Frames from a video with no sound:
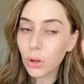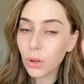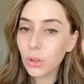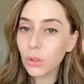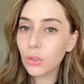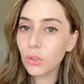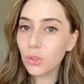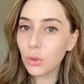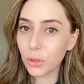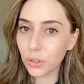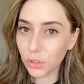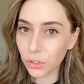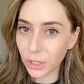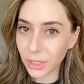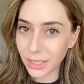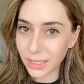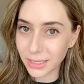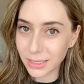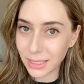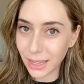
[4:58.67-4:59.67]
to a
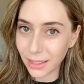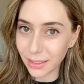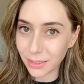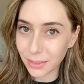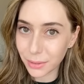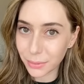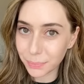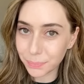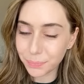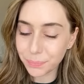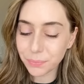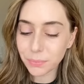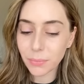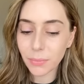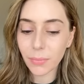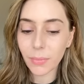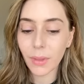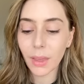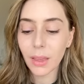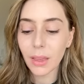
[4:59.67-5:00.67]
certain extent.
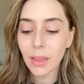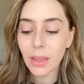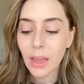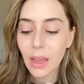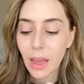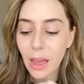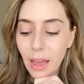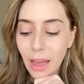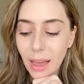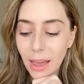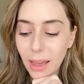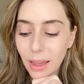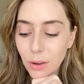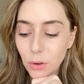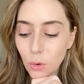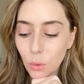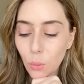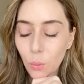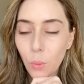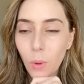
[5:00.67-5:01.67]
And
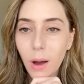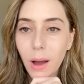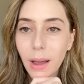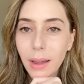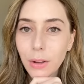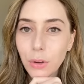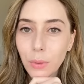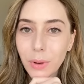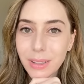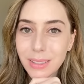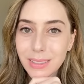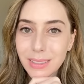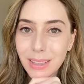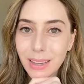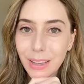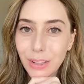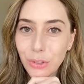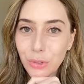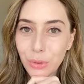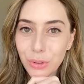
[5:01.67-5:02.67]
why do I
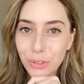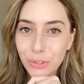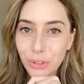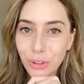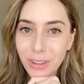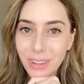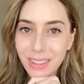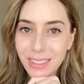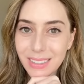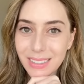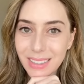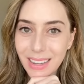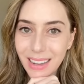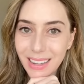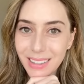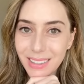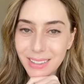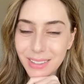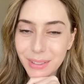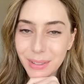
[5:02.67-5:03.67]
say to a certain extent?